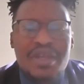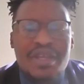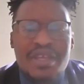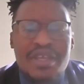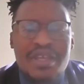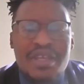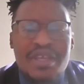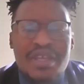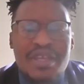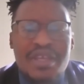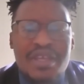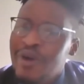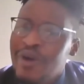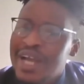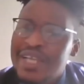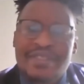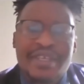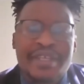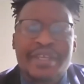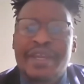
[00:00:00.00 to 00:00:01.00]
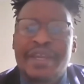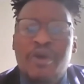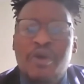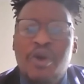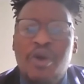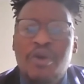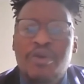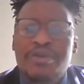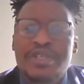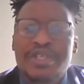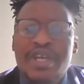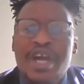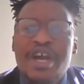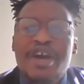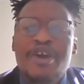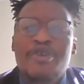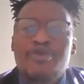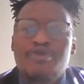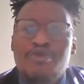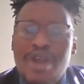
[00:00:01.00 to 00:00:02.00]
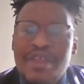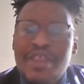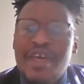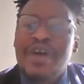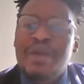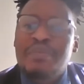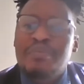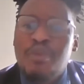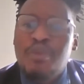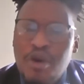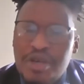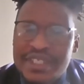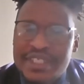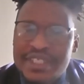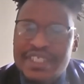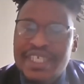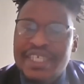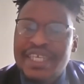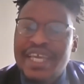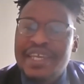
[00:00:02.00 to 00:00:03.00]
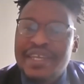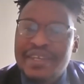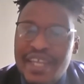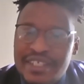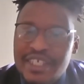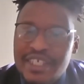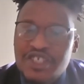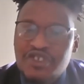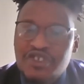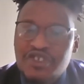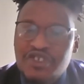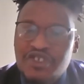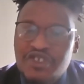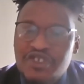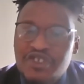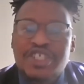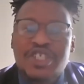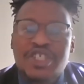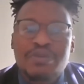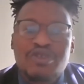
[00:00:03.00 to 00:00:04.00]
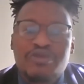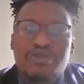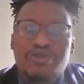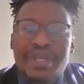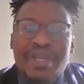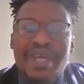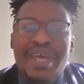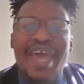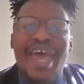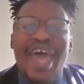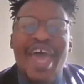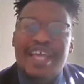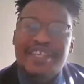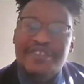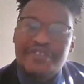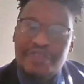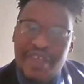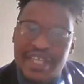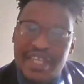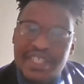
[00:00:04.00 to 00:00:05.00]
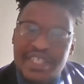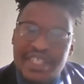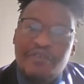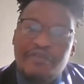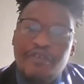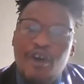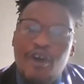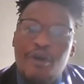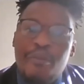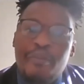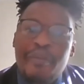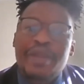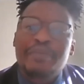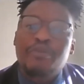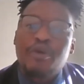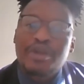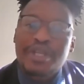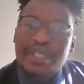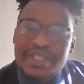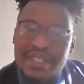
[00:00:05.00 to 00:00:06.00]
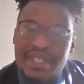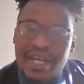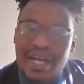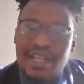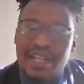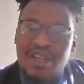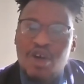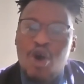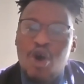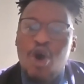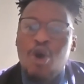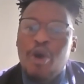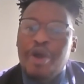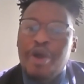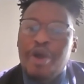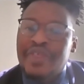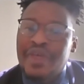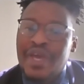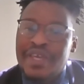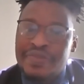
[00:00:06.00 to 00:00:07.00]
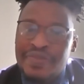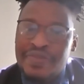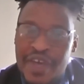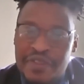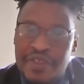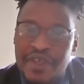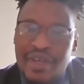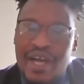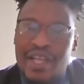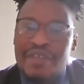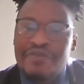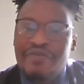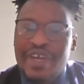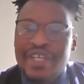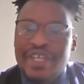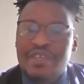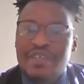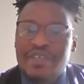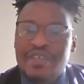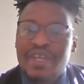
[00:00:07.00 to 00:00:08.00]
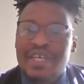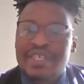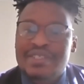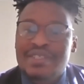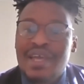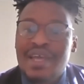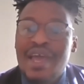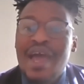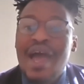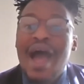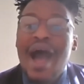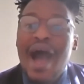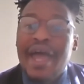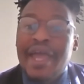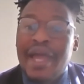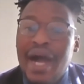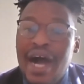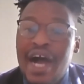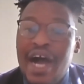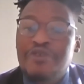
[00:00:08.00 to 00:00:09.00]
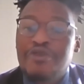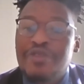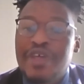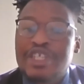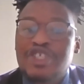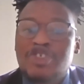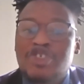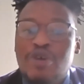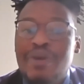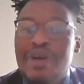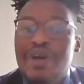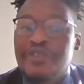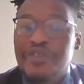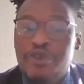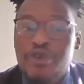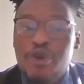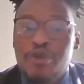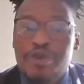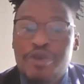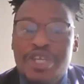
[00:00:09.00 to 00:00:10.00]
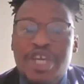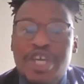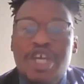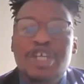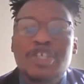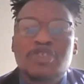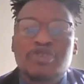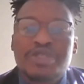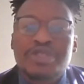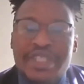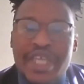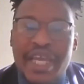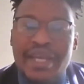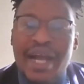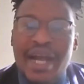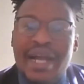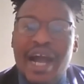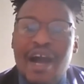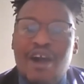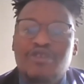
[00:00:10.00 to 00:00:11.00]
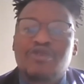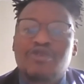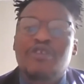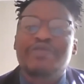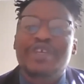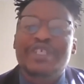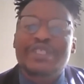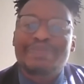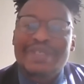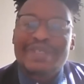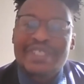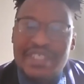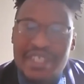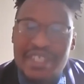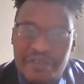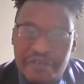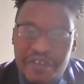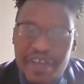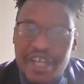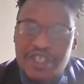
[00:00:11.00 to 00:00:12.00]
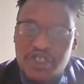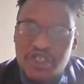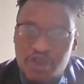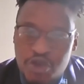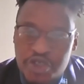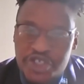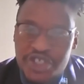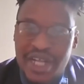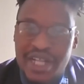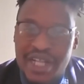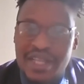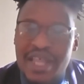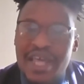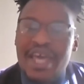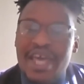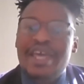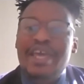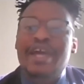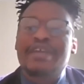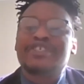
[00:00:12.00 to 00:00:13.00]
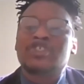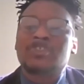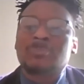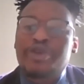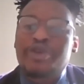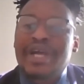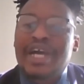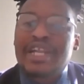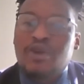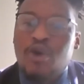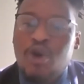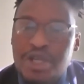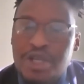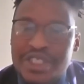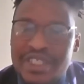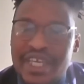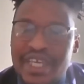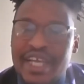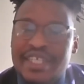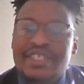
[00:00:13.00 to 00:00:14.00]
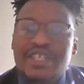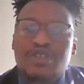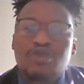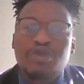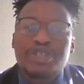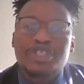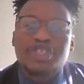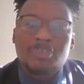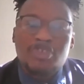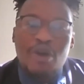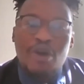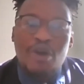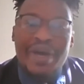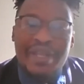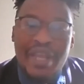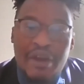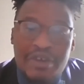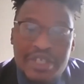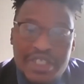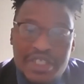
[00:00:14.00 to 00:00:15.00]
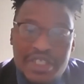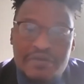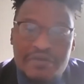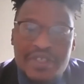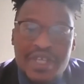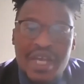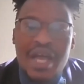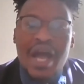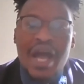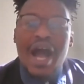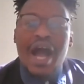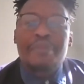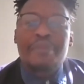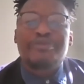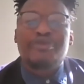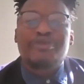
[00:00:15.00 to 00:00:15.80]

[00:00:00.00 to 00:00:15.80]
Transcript: He therefore writes that, and I quote, rather than positing a necessary relation between aesthetic form and political or its ethical effectiveness, I argue that trauma theory should take account of the specific social and historical context in which trauma narratives are